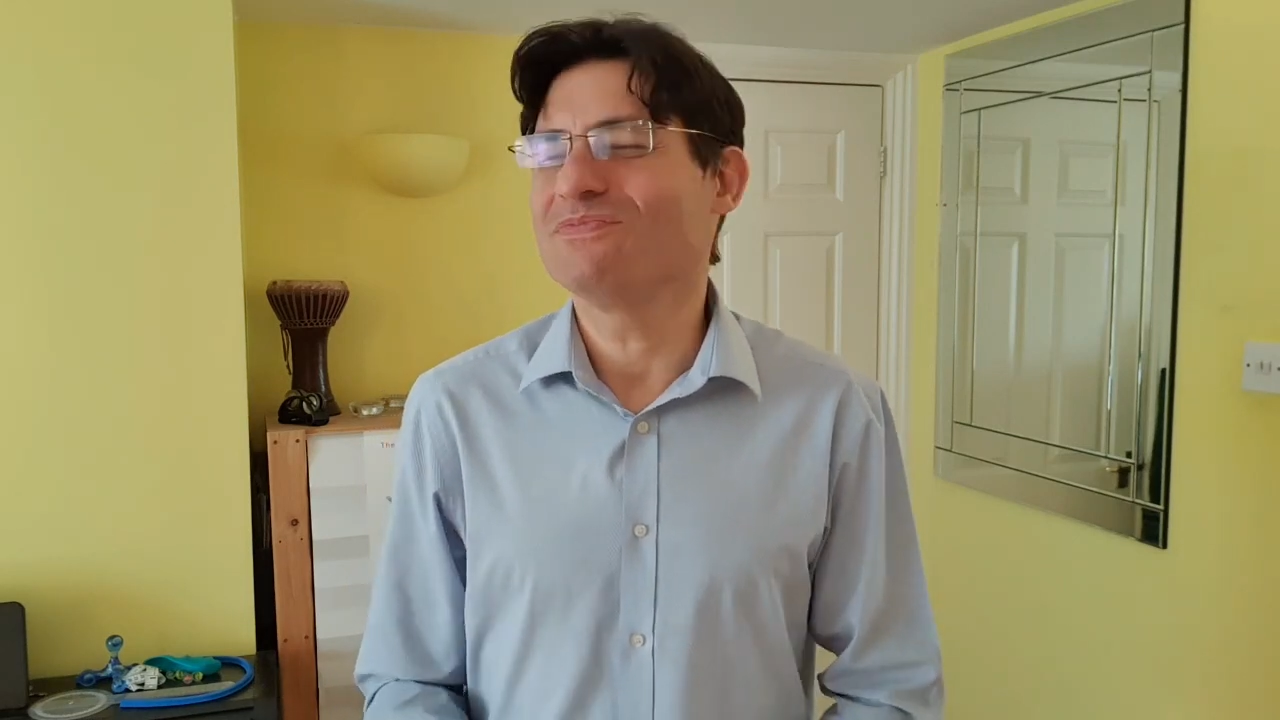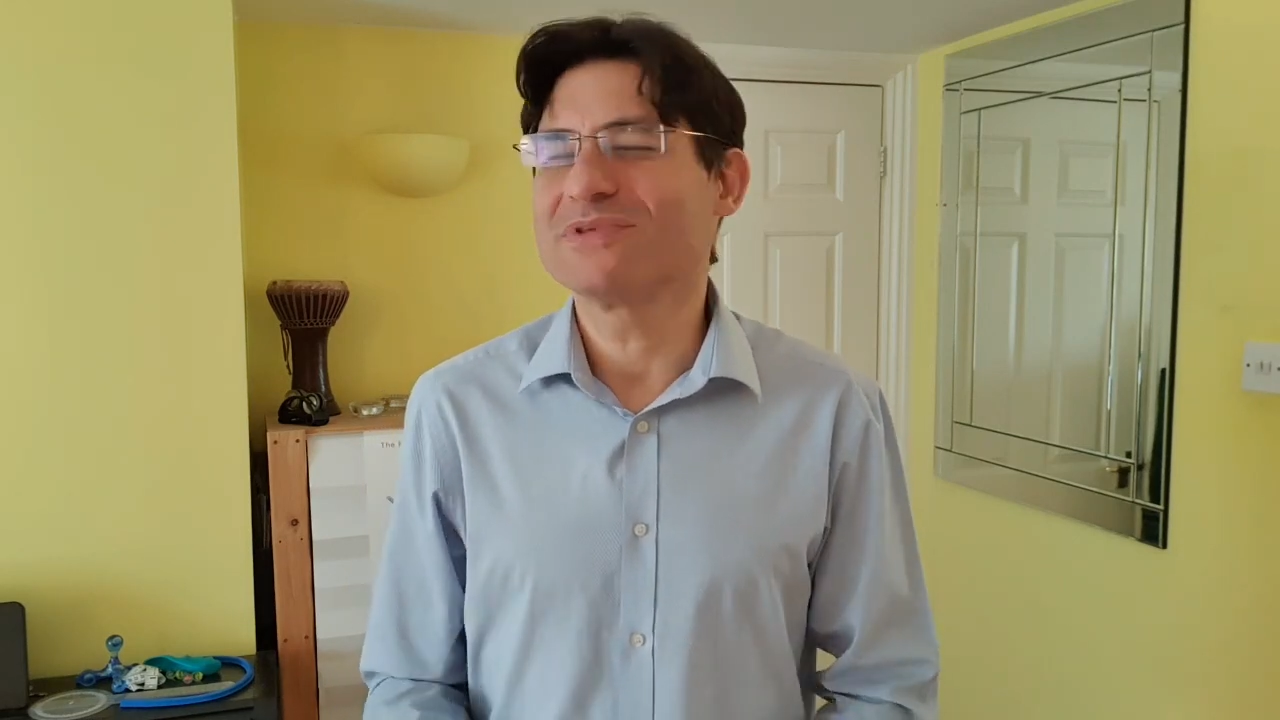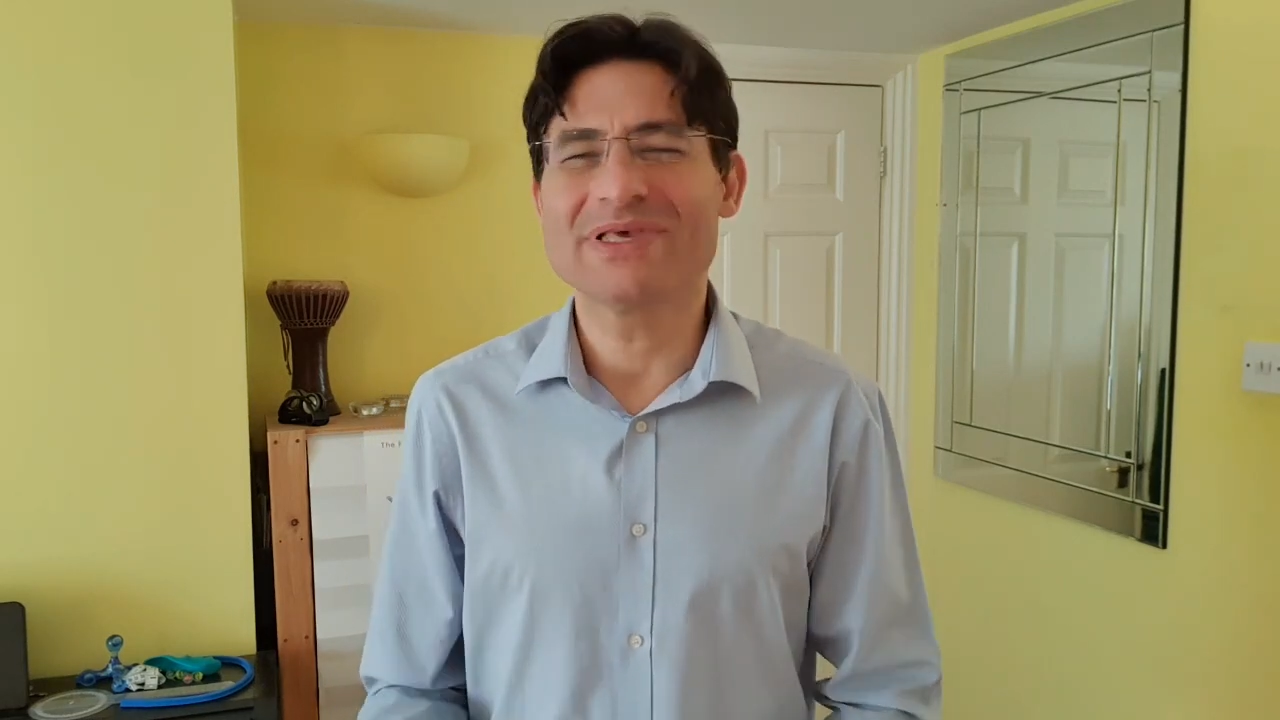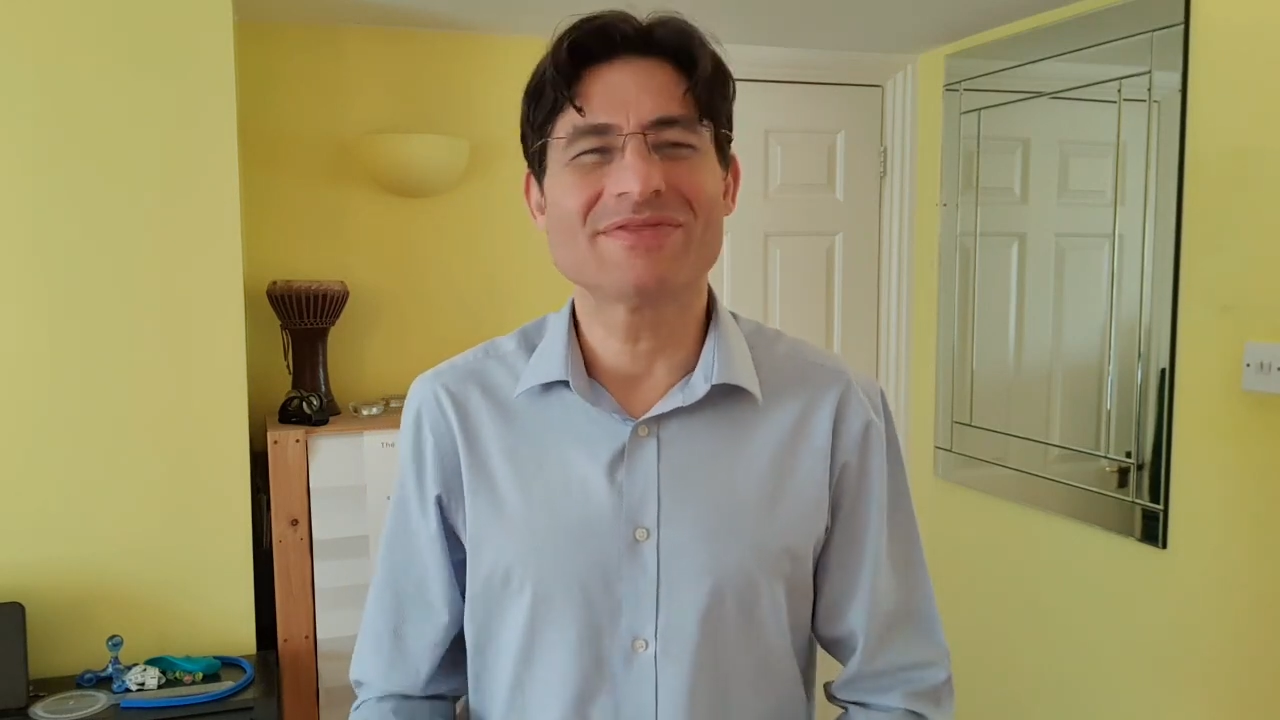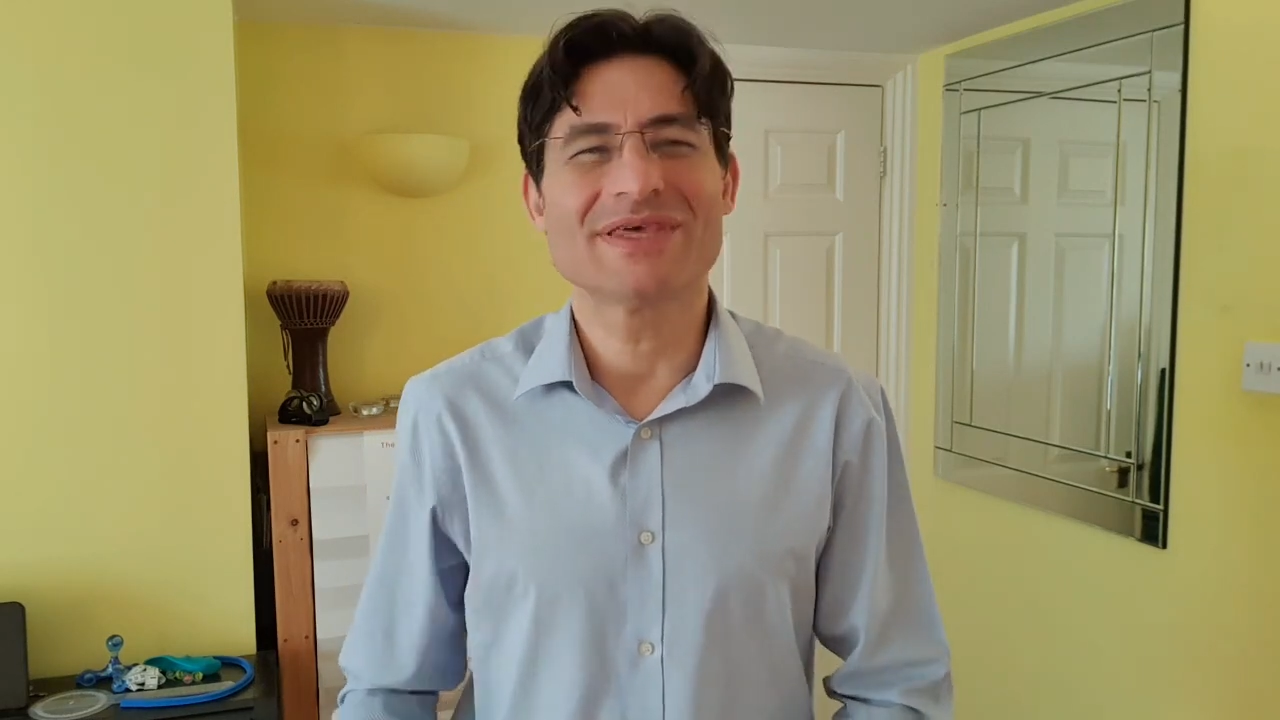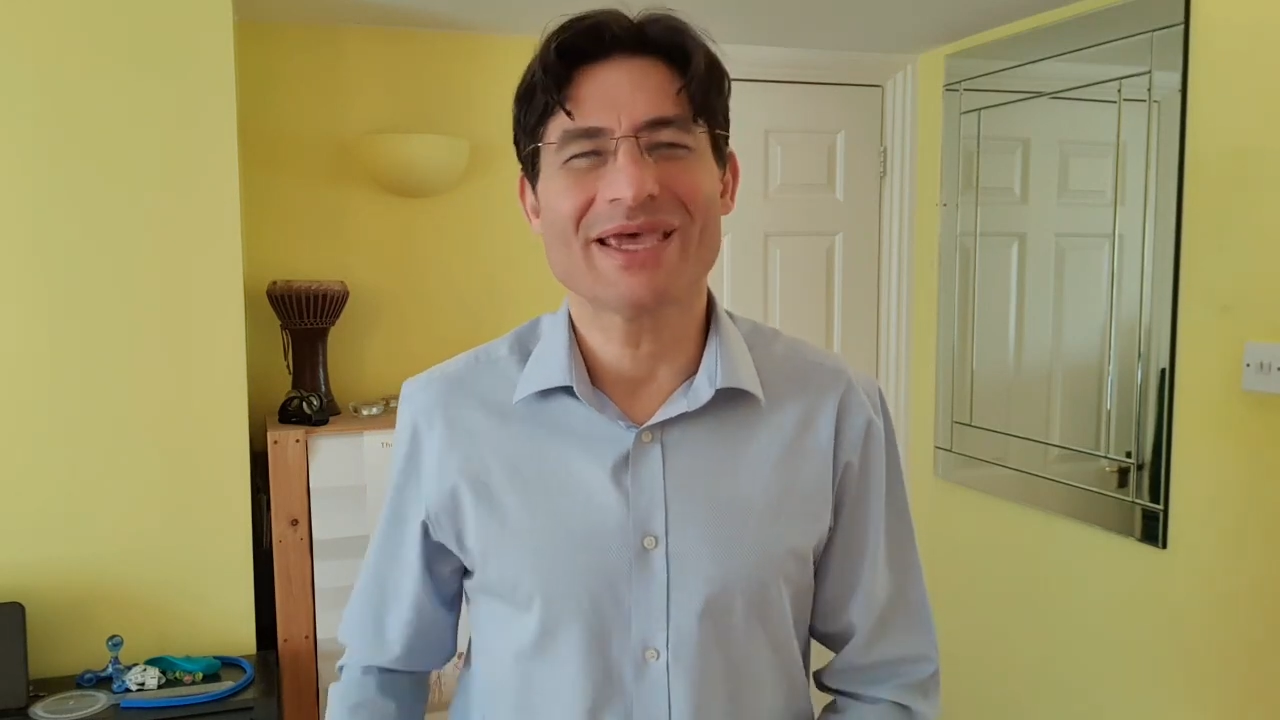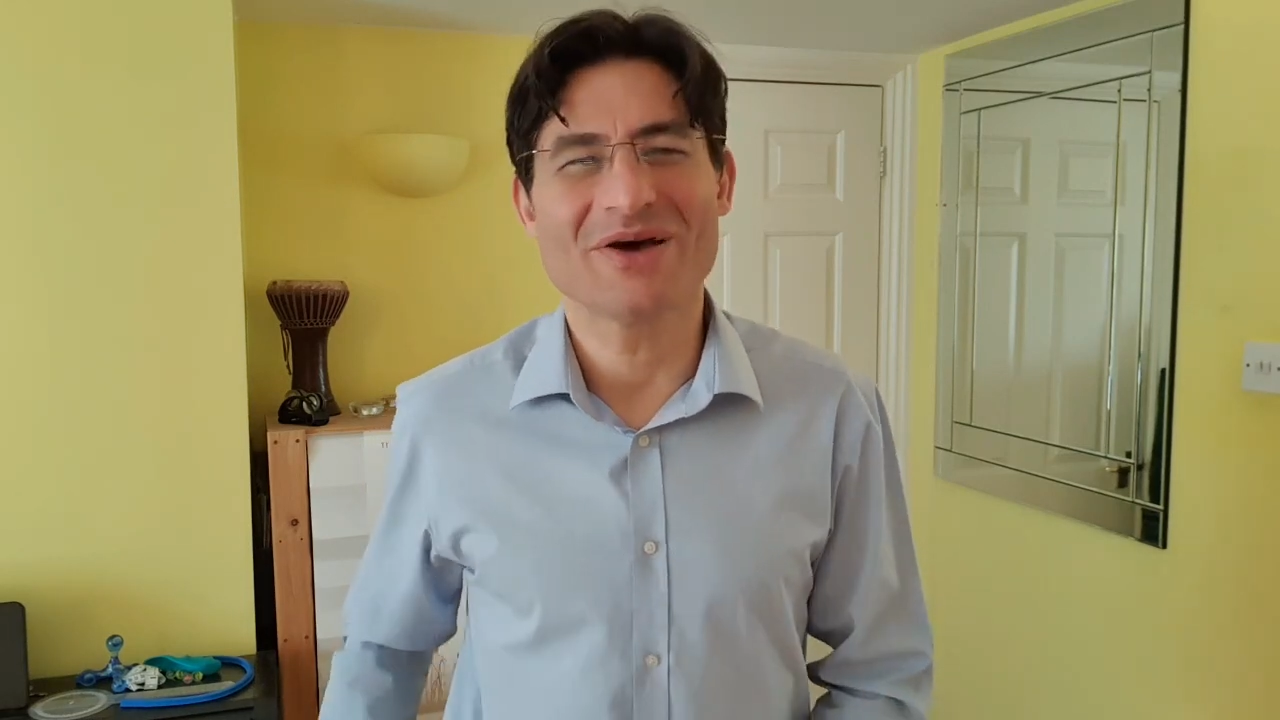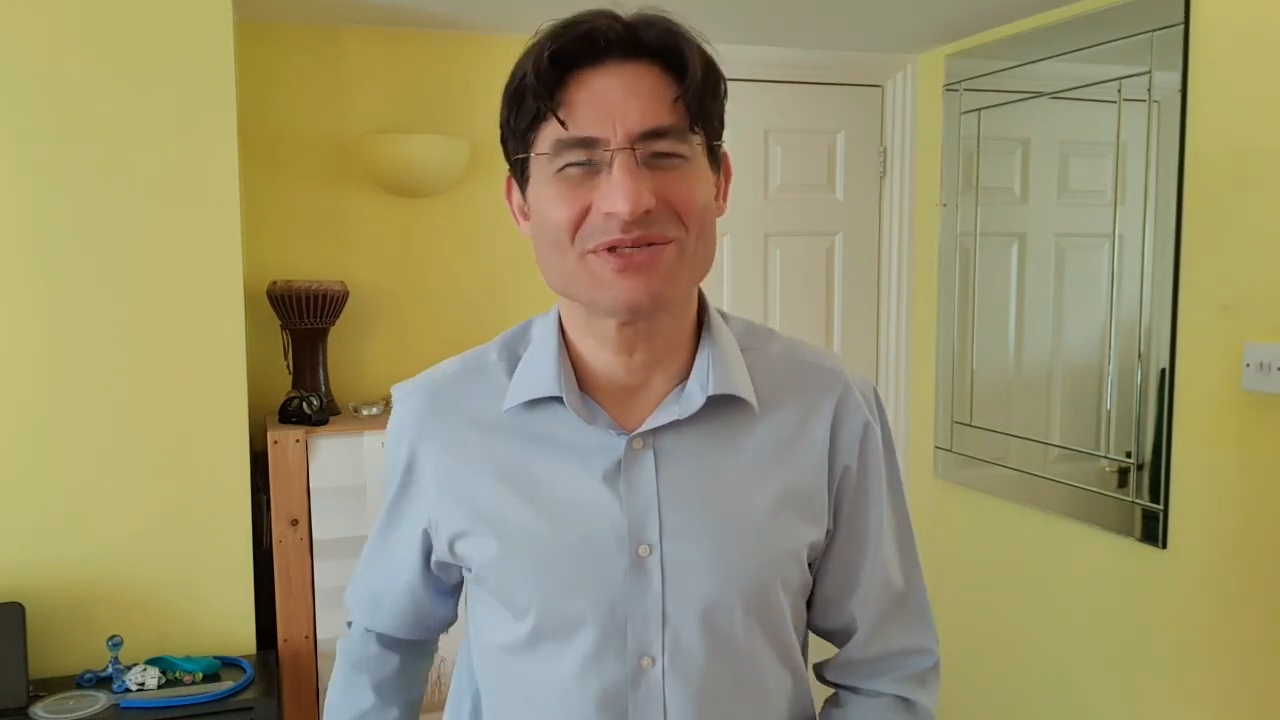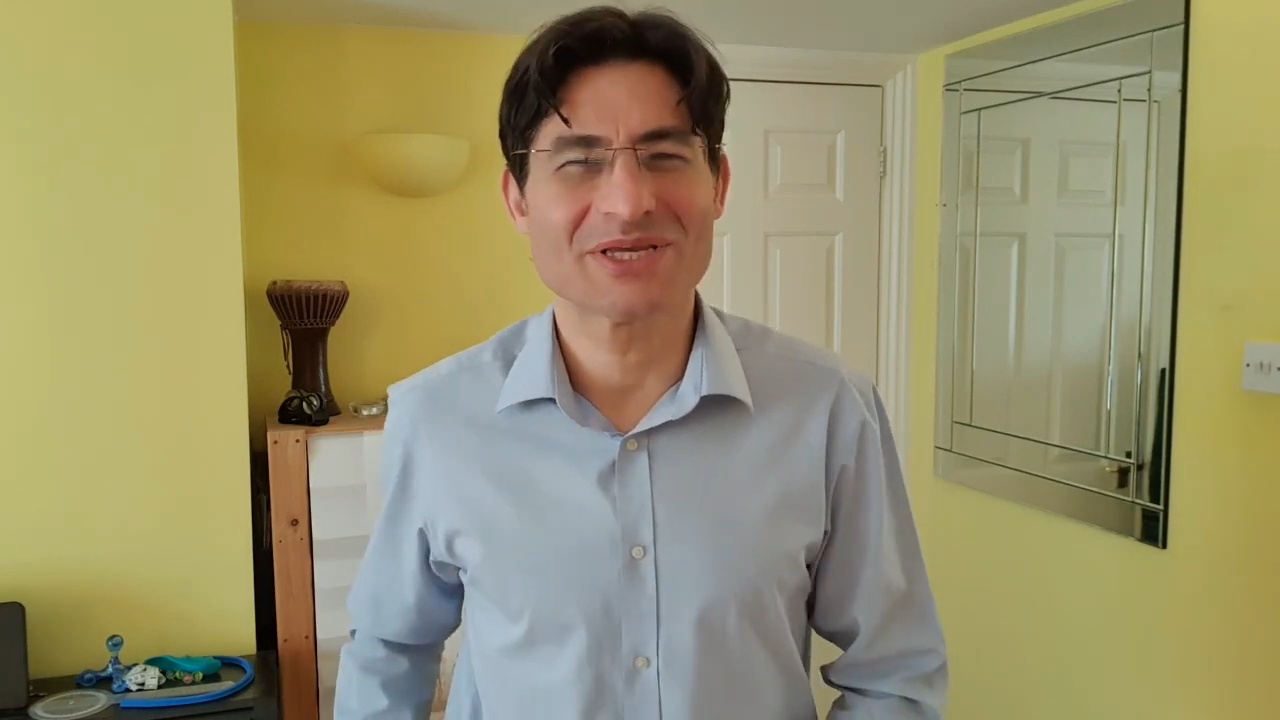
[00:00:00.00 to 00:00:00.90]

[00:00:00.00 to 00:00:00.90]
Something else